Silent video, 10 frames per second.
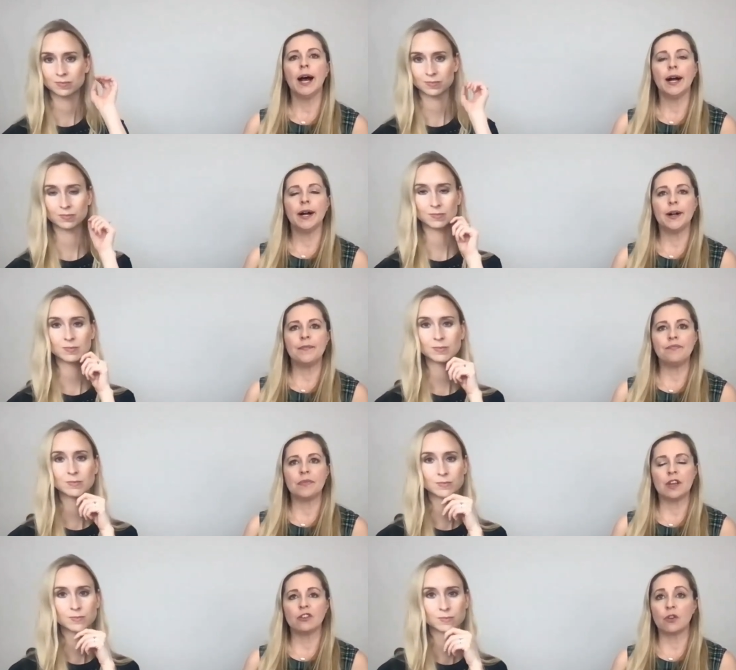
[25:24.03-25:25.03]

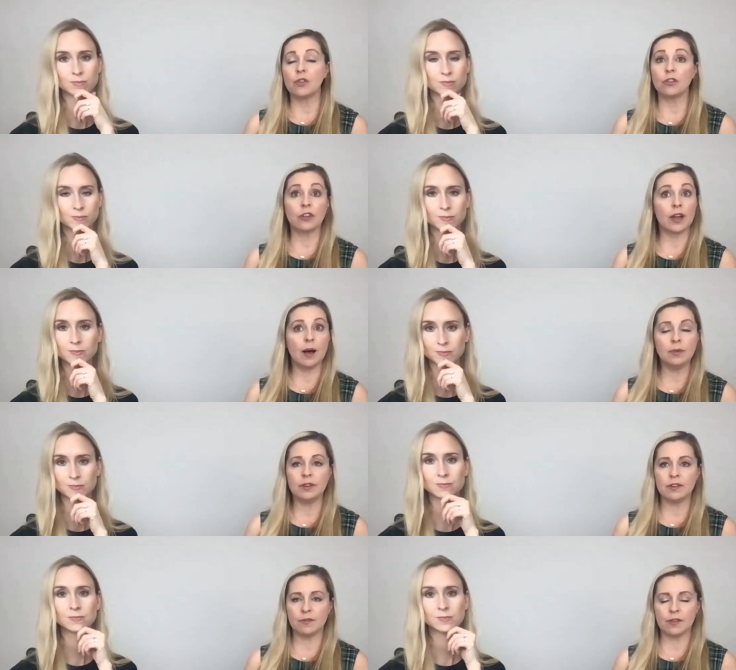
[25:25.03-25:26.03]
Speaker 1: um, so there's a couple
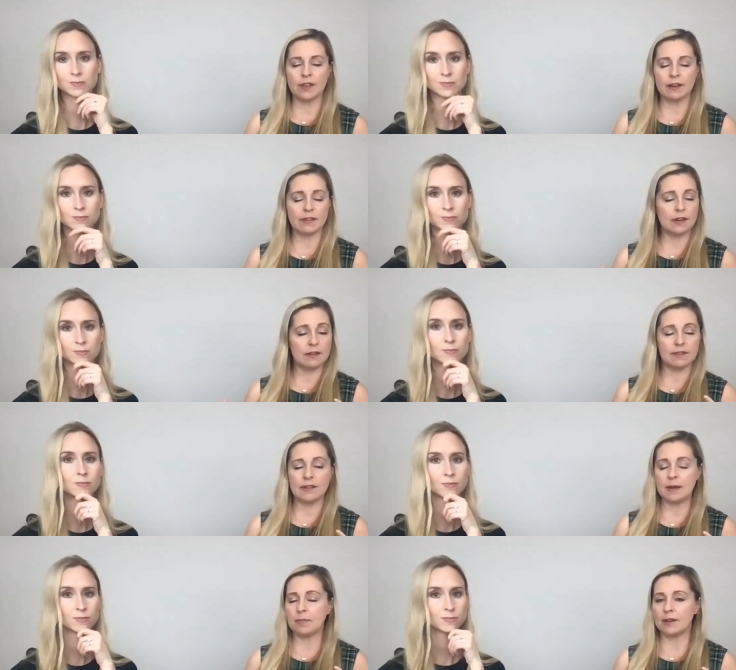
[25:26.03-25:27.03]
of different things, and it's
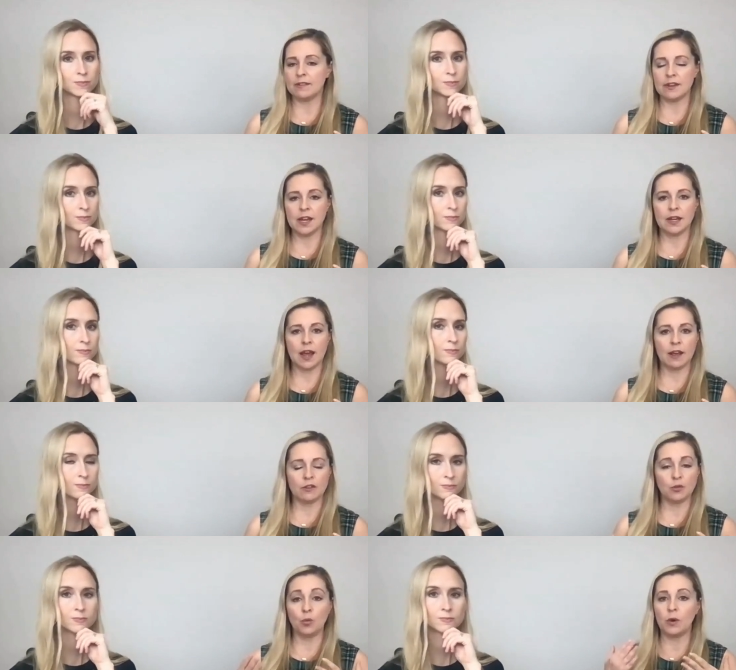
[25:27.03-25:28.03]
state by state
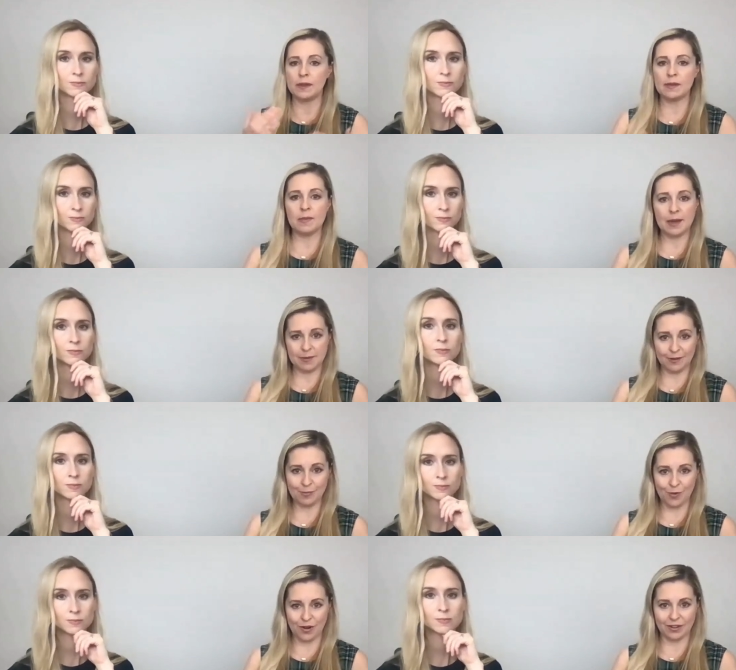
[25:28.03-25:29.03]
as when the baby's
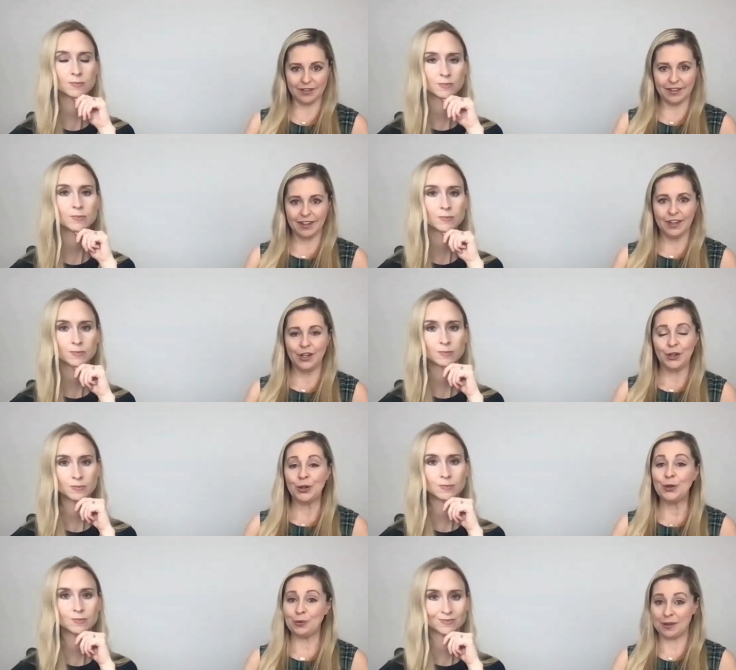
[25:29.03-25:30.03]
born
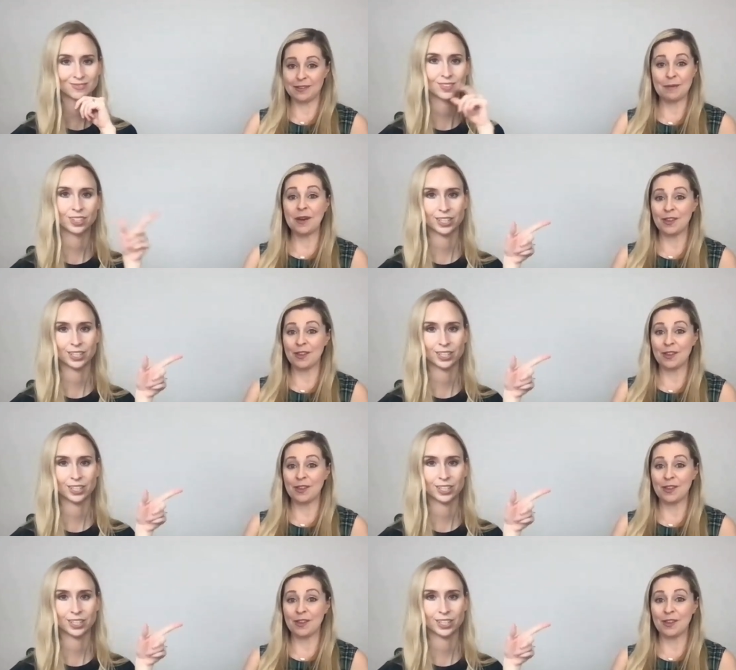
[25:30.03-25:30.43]
who is the